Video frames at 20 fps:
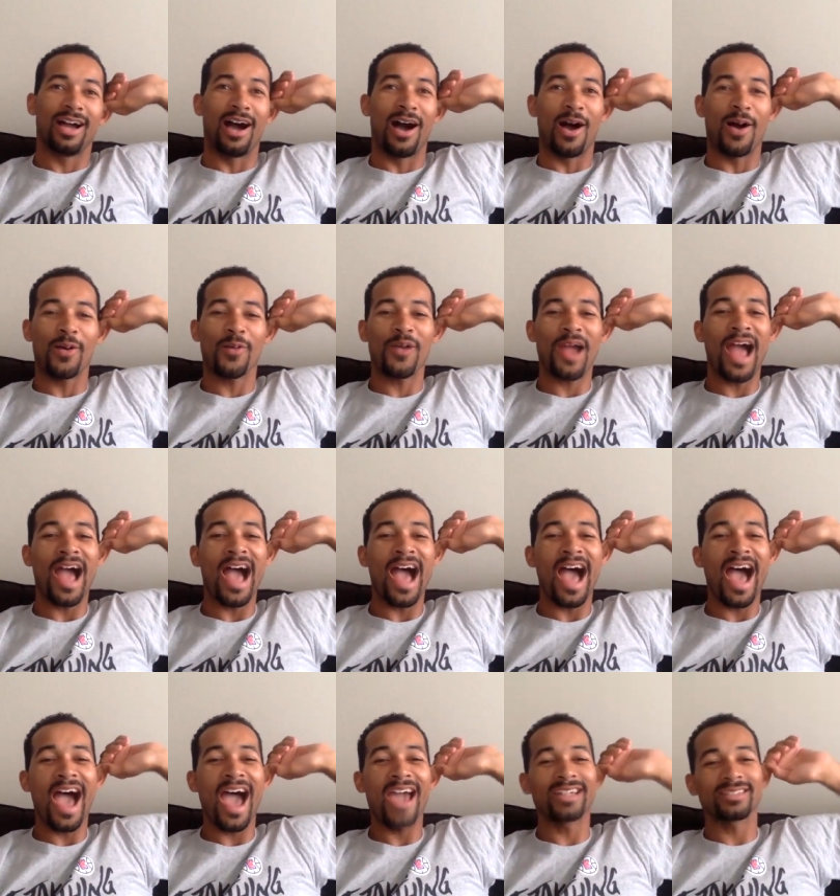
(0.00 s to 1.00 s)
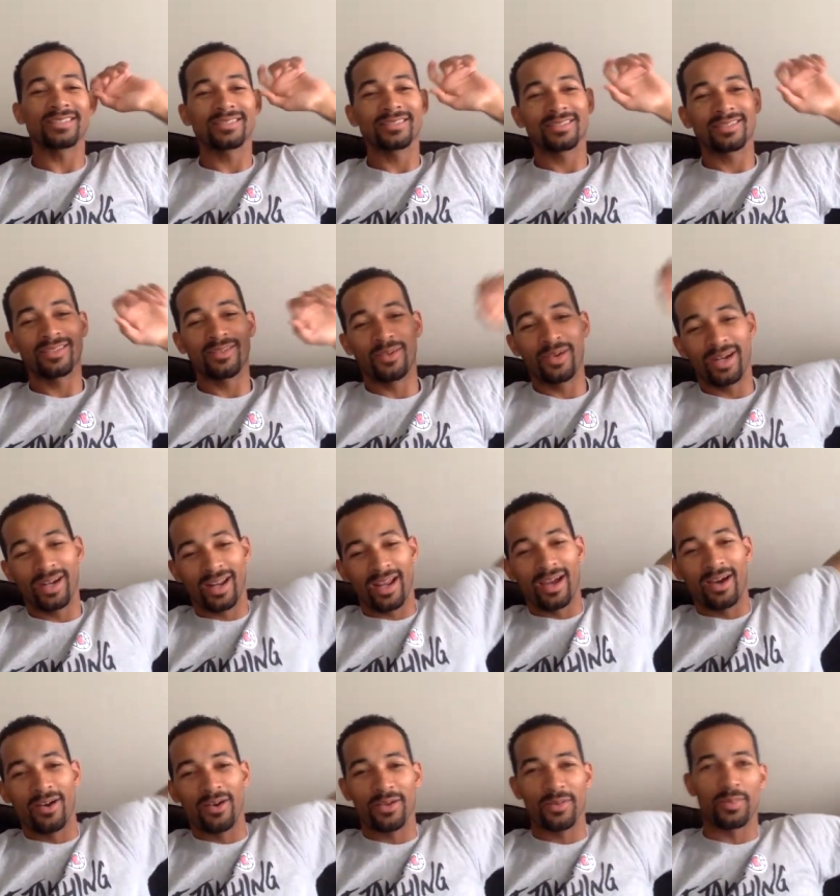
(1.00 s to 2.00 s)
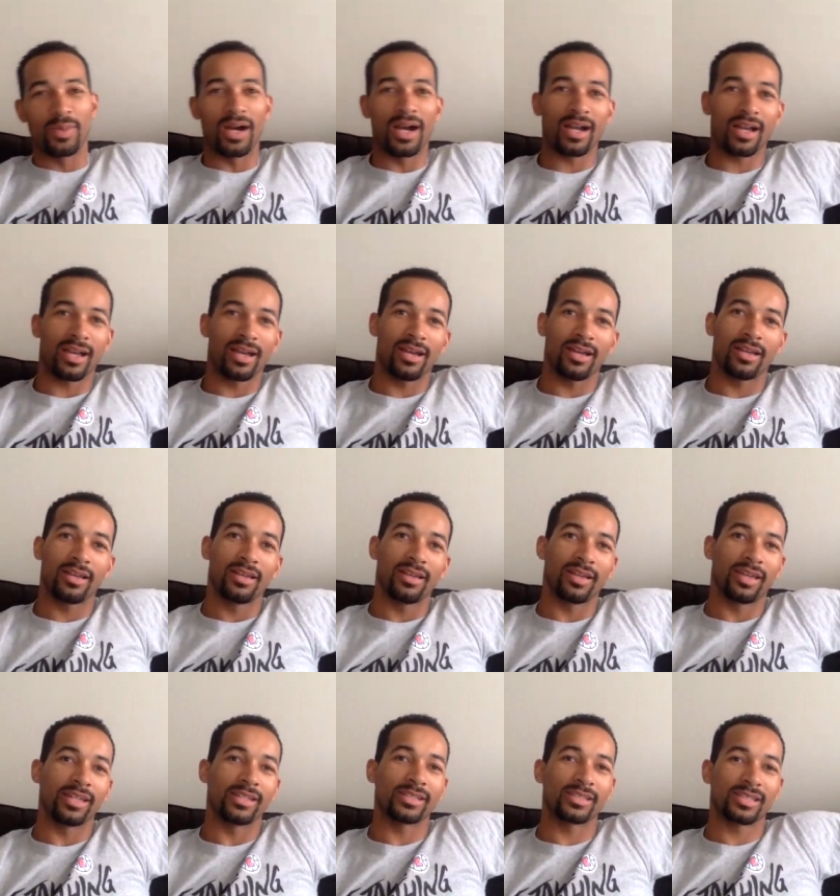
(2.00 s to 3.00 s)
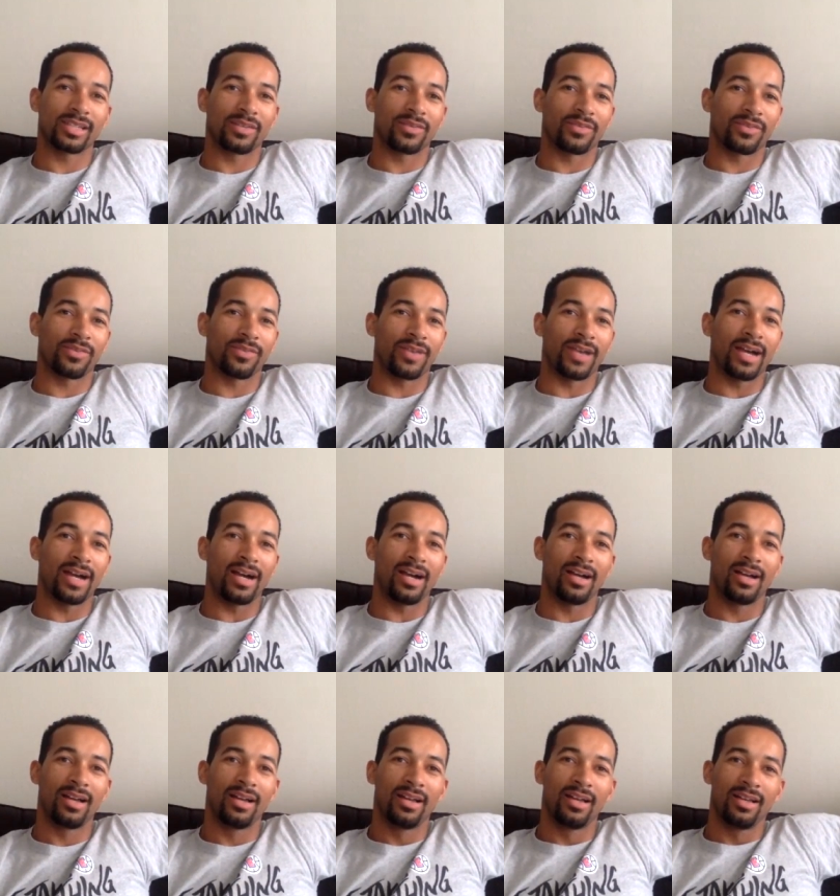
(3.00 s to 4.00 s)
All right. Way to go, Ibaka. Get yourself a foul.